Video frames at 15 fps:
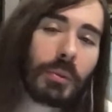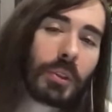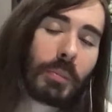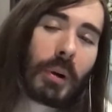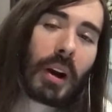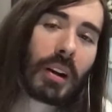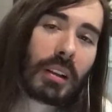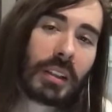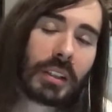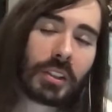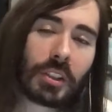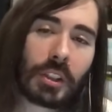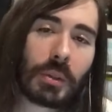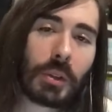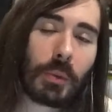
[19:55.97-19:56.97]
was apparently
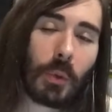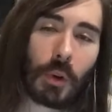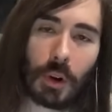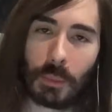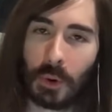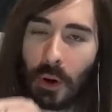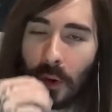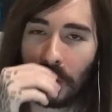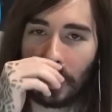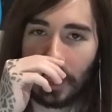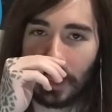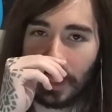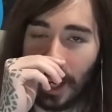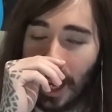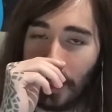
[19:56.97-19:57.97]
still with Warner Bros. At the
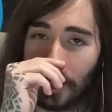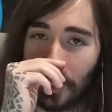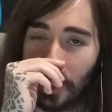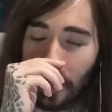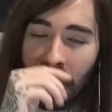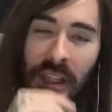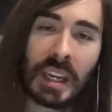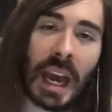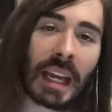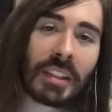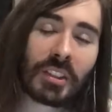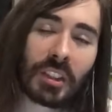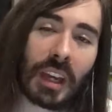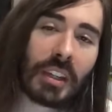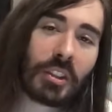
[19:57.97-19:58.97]
time, so he had
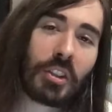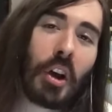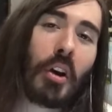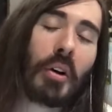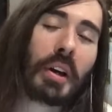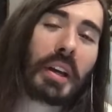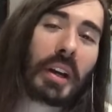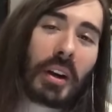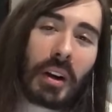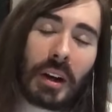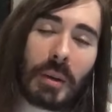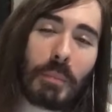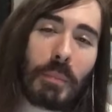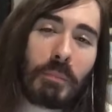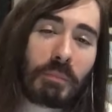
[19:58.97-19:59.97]
say-so here
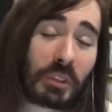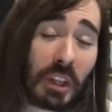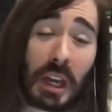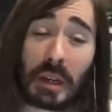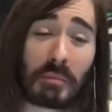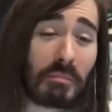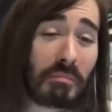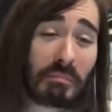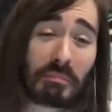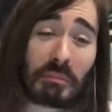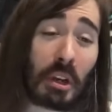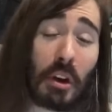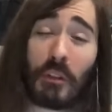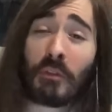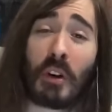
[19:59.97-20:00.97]
and said,
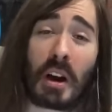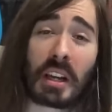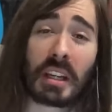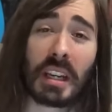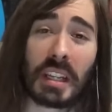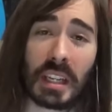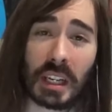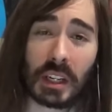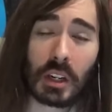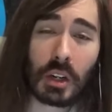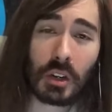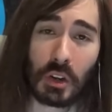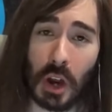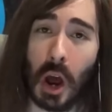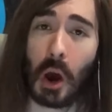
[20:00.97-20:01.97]
"You're a fucking idiot."
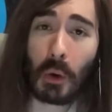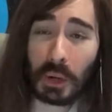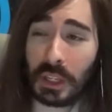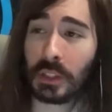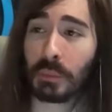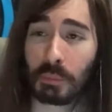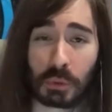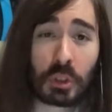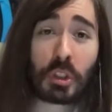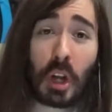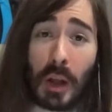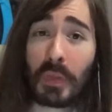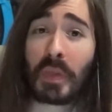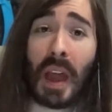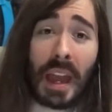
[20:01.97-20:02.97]
No, he
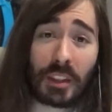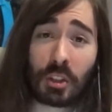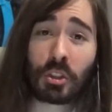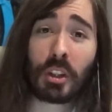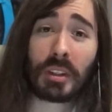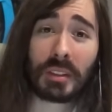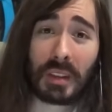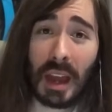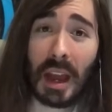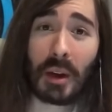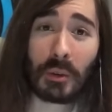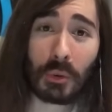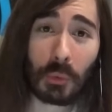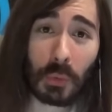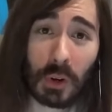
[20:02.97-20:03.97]
shut that shit
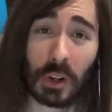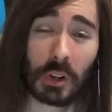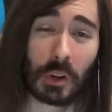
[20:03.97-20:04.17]
down real